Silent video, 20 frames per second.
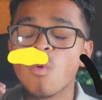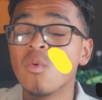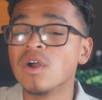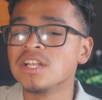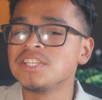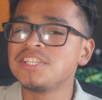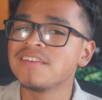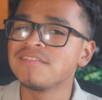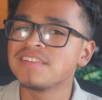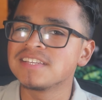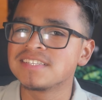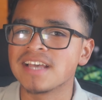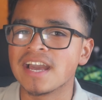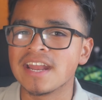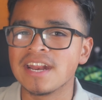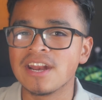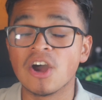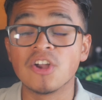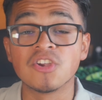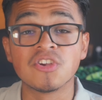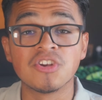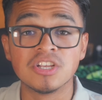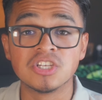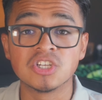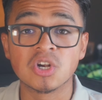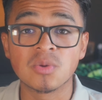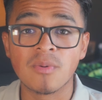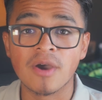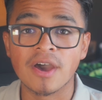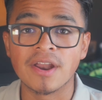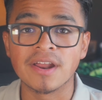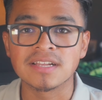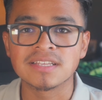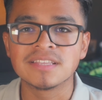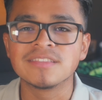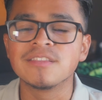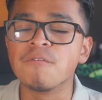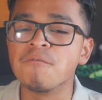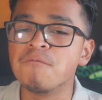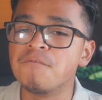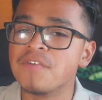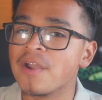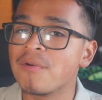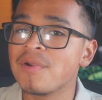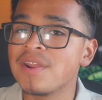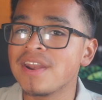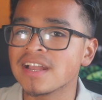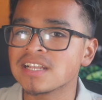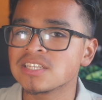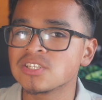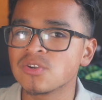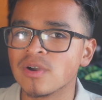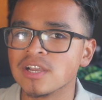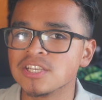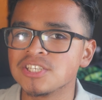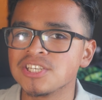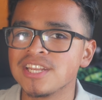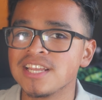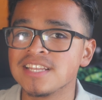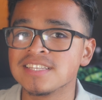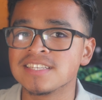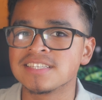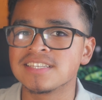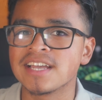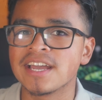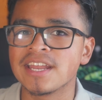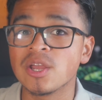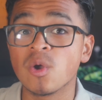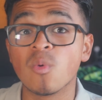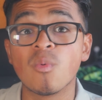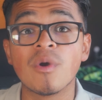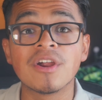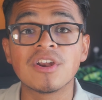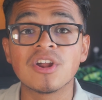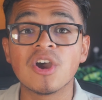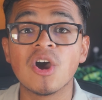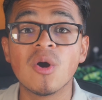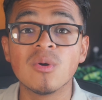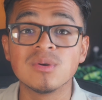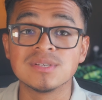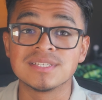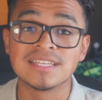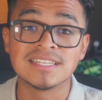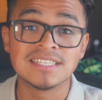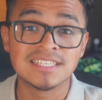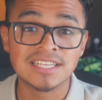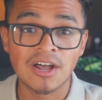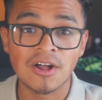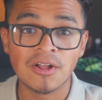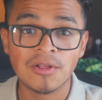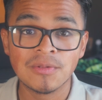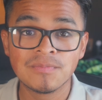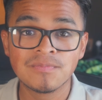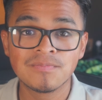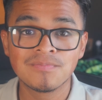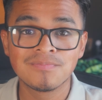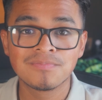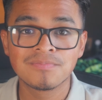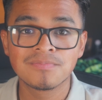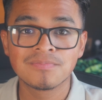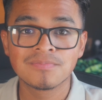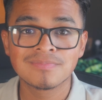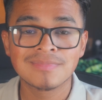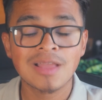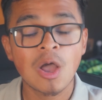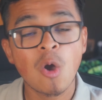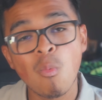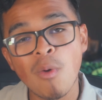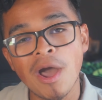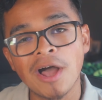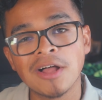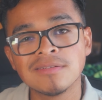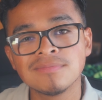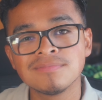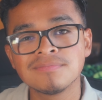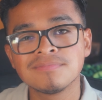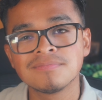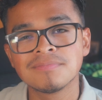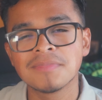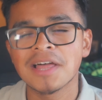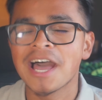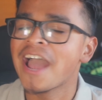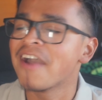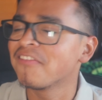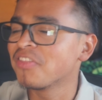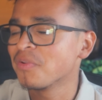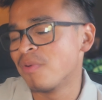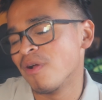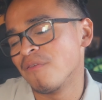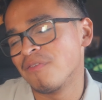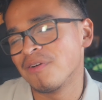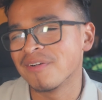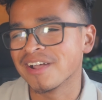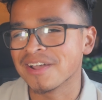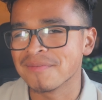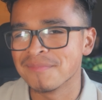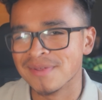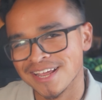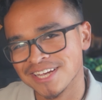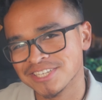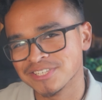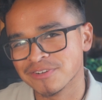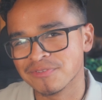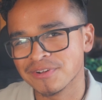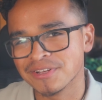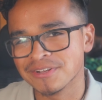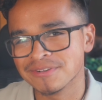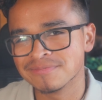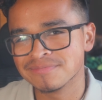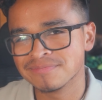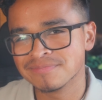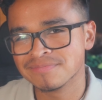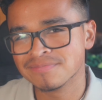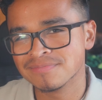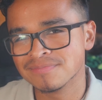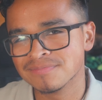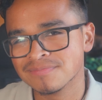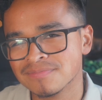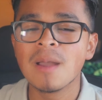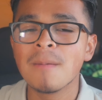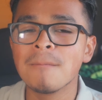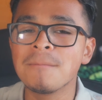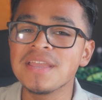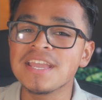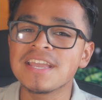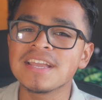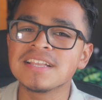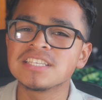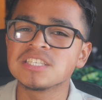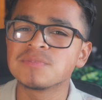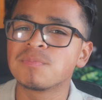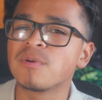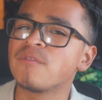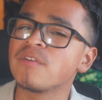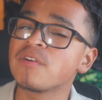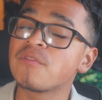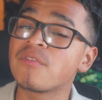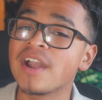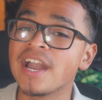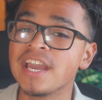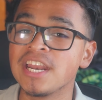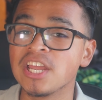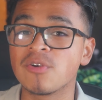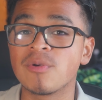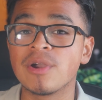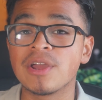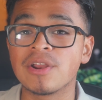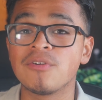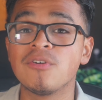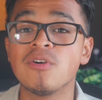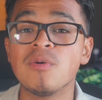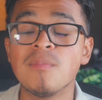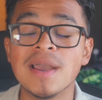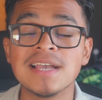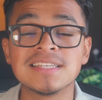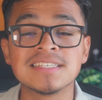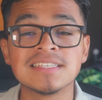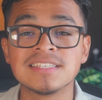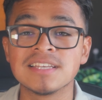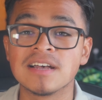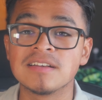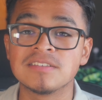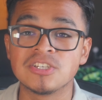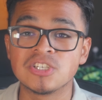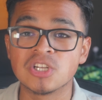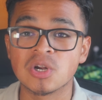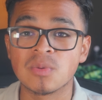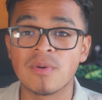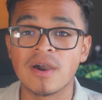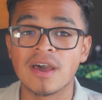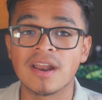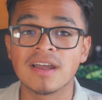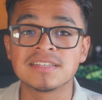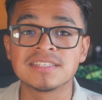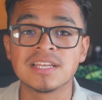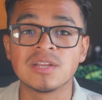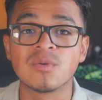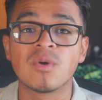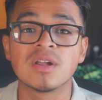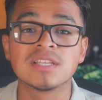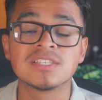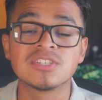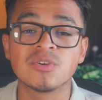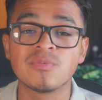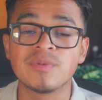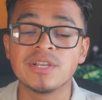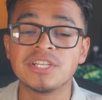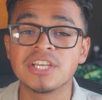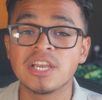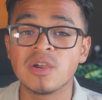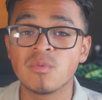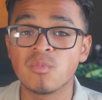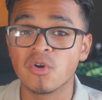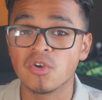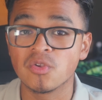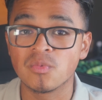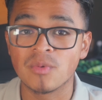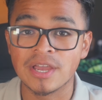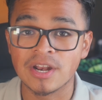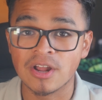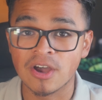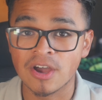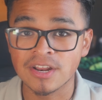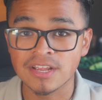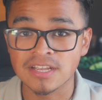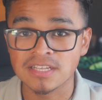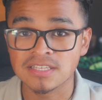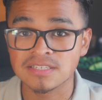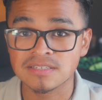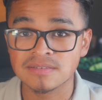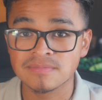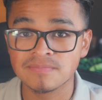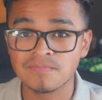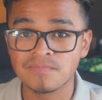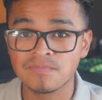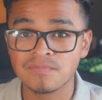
Once you have decided on your digital product, the very next question is deciding where to host and sell. Well, I have the perfect recommendation for you. Beacons is perfect for any creator who makes and sells digital products and wants to reach a worldwide audience.